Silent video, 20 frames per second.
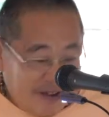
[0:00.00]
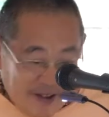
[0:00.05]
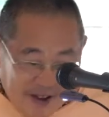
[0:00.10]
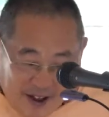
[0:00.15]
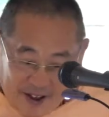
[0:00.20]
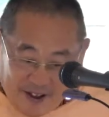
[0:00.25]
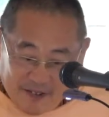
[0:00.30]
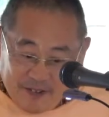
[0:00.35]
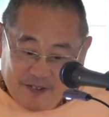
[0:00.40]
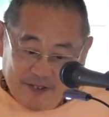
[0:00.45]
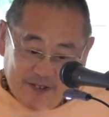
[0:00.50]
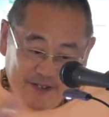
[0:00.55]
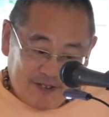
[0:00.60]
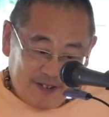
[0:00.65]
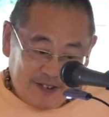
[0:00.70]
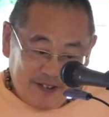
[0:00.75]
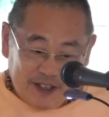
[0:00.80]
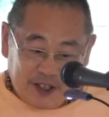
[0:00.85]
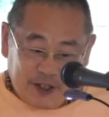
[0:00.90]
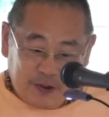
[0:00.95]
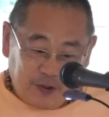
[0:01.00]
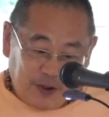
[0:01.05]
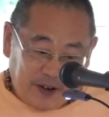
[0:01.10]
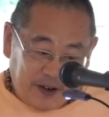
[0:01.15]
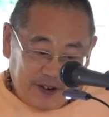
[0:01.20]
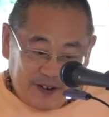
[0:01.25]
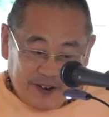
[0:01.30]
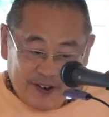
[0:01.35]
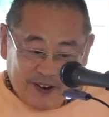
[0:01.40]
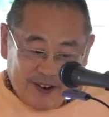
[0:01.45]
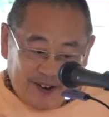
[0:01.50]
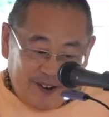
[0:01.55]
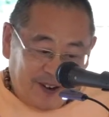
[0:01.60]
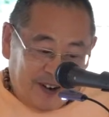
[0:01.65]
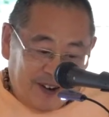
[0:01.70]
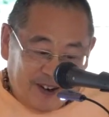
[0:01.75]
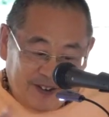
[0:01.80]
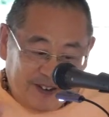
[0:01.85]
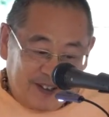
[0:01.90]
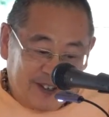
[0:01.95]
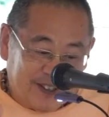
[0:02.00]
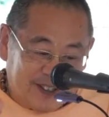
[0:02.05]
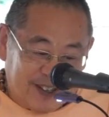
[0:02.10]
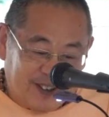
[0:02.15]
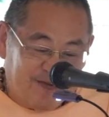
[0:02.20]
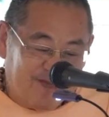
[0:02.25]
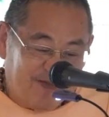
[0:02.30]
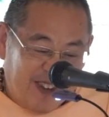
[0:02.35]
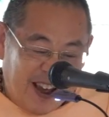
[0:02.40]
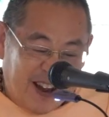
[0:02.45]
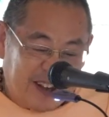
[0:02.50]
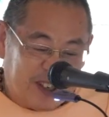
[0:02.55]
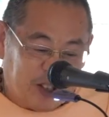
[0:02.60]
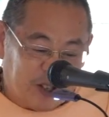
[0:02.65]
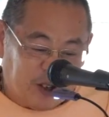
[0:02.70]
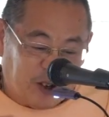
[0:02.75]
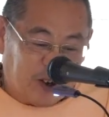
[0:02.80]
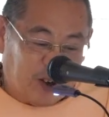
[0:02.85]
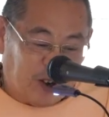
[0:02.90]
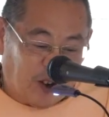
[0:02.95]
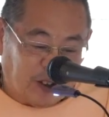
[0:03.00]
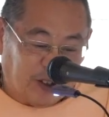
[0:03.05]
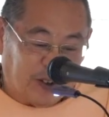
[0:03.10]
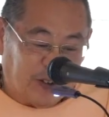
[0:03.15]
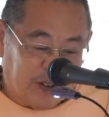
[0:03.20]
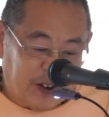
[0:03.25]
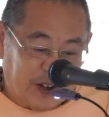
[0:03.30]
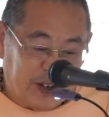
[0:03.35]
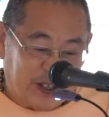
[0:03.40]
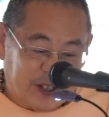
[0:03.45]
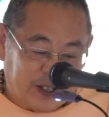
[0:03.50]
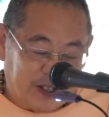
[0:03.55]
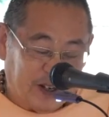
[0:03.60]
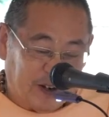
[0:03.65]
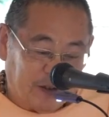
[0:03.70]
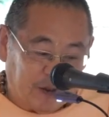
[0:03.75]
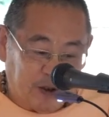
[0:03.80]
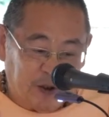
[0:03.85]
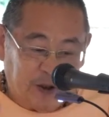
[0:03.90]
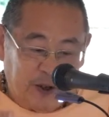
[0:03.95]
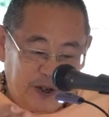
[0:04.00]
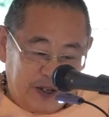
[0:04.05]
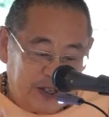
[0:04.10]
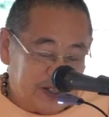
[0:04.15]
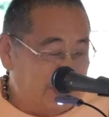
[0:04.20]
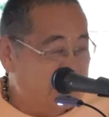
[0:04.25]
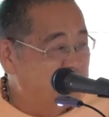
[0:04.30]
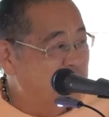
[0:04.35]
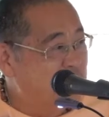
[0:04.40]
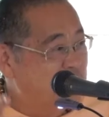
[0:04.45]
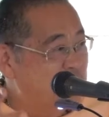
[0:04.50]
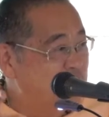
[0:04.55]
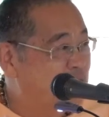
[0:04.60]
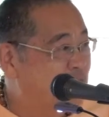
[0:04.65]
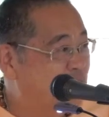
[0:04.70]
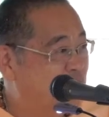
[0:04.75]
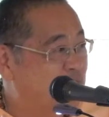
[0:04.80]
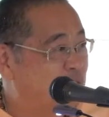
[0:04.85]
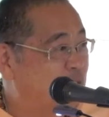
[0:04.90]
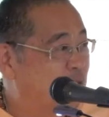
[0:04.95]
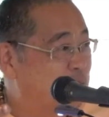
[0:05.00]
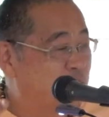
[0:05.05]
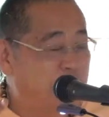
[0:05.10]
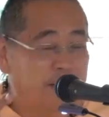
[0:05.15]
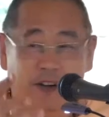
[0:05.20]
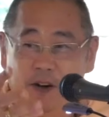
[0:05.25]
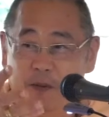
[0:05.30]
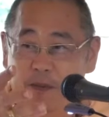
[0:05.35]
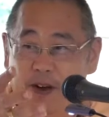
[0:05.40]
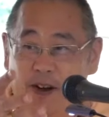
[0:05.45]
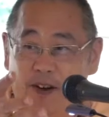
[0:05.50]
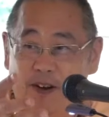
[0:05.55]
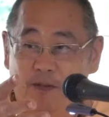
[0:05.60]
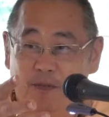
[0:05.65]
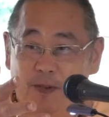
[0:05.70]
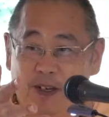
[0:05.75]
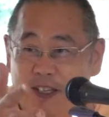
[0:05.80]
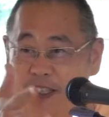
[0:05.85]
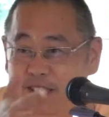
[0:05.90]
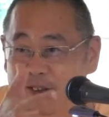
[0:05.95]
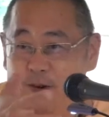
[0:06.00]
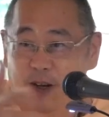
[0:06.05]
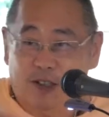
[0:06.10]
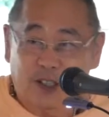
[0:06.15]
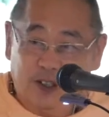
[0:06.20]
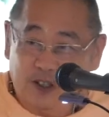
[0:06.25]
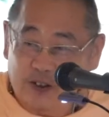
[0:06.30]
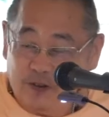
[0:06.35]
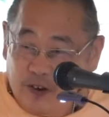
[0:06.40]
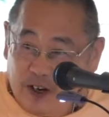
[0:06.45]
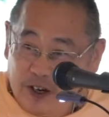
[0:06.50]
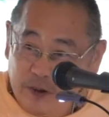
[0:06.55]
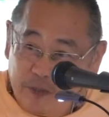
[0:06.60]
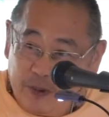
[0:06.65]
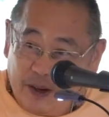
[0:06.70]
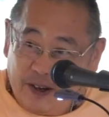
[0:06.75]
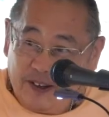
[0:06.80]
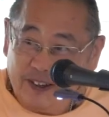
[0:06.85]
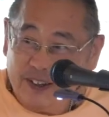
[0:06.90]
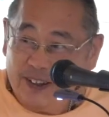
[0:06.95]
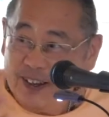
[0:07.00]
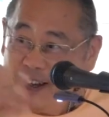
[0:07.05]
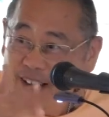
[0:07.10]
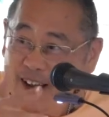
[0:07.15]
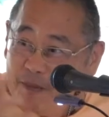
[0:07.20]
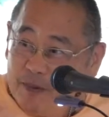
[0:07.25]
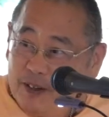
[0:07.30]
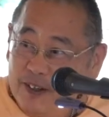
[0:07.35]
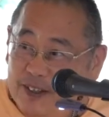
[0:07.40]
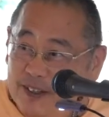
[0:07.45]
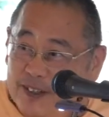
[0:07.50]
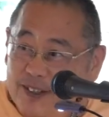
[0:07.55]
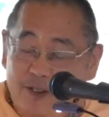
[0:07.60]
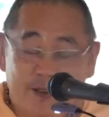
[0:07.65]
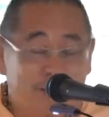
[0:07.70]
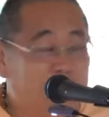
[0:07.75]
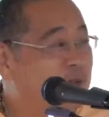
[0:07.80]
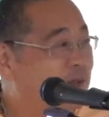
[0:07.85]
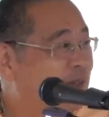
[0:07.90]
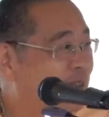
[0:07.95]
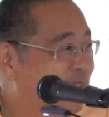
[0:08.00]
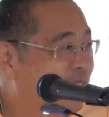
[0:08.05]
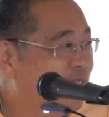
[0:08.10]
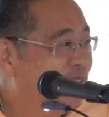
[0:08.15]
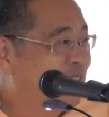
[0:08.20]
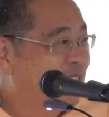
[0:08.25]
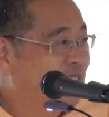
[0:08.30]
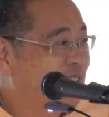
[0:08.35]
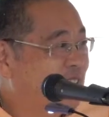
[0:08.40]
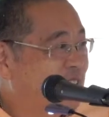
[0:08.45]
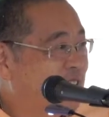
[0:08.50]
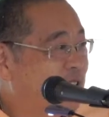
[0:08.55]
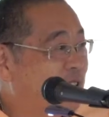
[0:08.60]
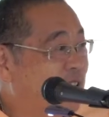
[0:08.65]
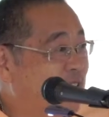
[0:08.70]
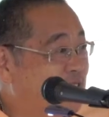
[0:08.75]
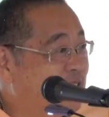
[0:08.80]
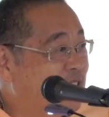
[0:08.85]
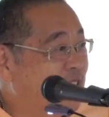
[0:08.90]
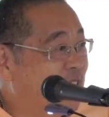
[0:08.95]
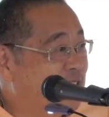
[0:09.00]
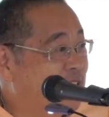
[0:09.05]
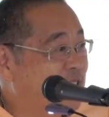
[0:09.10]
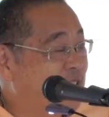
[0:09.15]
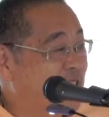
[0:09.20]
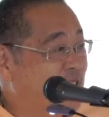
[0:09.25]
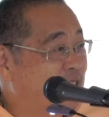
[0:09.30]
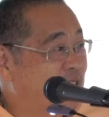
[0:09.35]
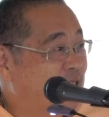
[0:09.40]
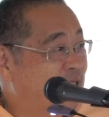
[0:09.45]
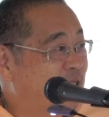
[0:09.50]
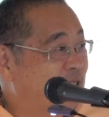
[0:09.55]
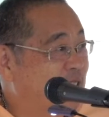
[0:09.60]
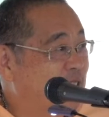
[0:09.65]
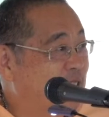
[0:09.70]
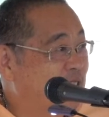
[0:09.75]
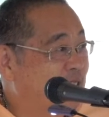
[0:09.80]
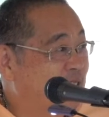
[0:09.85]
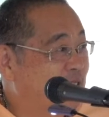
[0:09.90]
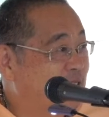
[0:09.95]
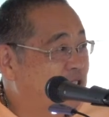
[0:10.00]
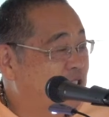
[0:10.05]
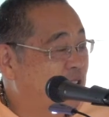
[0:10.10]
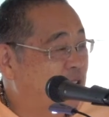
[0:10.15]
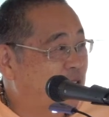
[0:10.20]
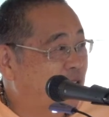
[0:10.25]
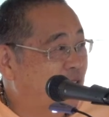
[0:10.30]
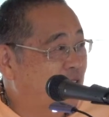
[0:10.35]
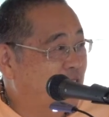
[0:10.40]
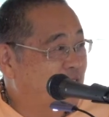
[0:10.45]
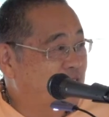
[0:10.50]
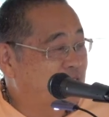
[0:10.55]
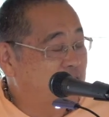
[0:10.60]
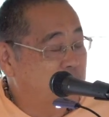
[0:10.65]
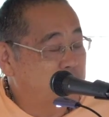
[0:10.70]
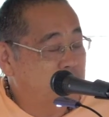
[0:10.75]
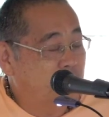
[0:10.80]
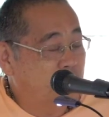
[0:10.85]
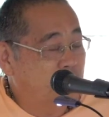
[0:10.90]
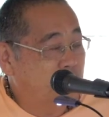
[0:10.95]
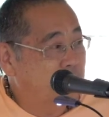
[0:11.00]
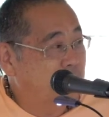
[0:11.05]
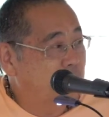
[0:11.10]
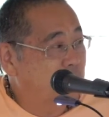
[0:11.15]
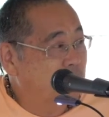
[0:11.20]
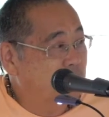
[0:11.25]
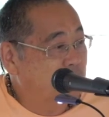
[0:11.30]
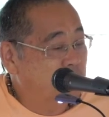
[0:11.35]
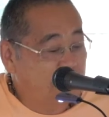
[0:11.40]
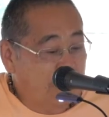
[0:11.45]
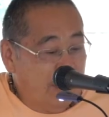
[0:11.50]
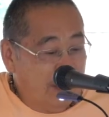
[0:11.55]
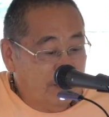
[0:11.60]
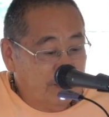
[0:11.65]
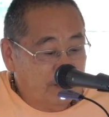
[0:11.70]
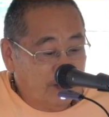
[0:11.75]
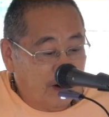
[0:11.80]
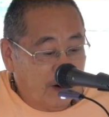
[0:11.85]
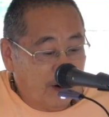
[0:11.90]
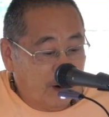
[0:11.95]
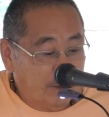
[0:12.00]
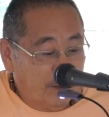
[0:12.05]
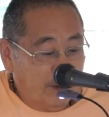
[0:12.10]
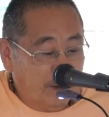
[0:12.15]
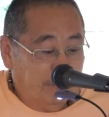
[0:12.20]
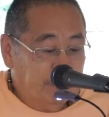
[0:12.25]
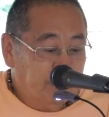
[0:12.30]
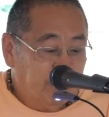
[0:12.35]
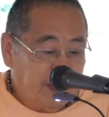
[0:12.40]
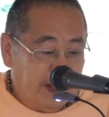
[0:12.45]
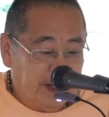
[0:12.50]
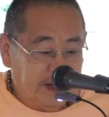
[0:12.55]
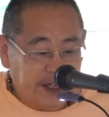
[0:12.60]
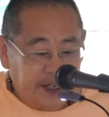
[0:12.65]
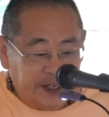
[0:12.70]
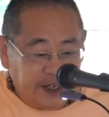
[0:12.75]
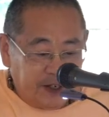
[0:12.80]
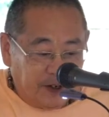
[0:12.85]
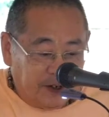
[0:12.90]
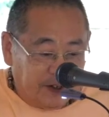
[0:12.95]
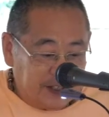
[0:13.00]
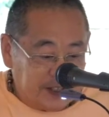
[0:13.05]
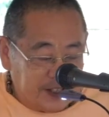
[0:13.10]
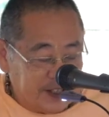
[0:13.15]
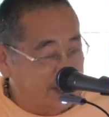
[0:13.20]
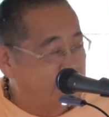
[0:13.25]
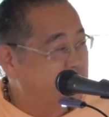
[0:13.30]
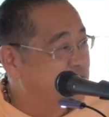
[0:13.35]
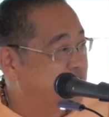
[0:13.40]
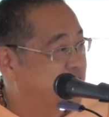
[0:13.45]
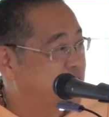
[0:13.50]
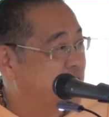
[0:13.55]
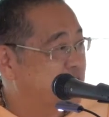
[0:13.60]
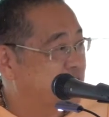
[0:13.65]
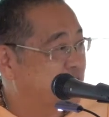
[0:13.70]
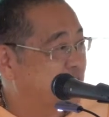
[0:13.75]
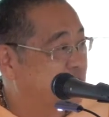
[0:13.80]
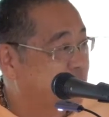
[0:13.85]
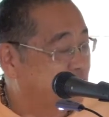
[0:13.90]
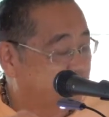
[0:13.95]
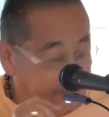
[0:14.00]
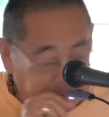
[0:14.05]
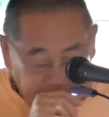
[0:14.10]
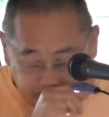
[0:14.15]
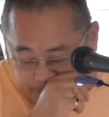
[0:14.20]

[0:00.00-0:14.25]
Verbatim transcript: And this way, uh, there's a natural cultivation of goodness in the jiva to do better and better because he wants to avoid pain and get happiness. So that's, that's the, the, the general idea behind the law of karma and getting all these senses, etc.